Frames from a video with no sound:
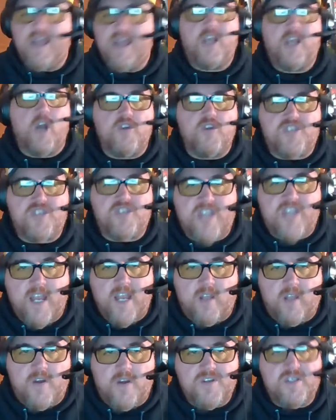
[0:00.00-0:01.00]
Go
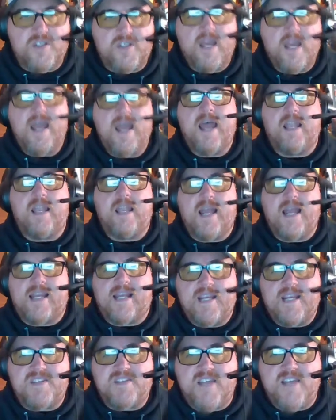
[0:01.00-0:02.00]
Steelers. And like
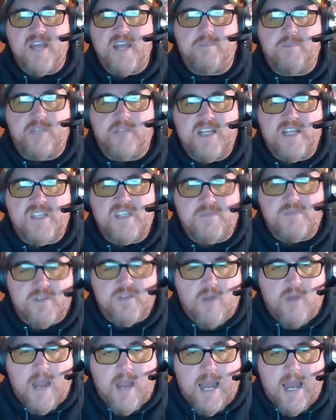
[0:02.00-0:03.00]
I said, please
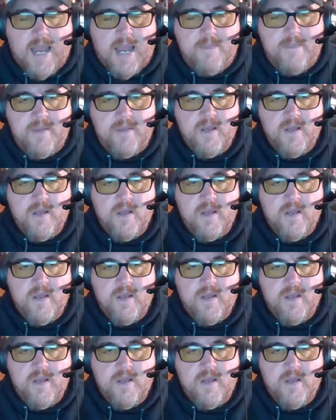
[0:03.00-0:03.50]
subscribe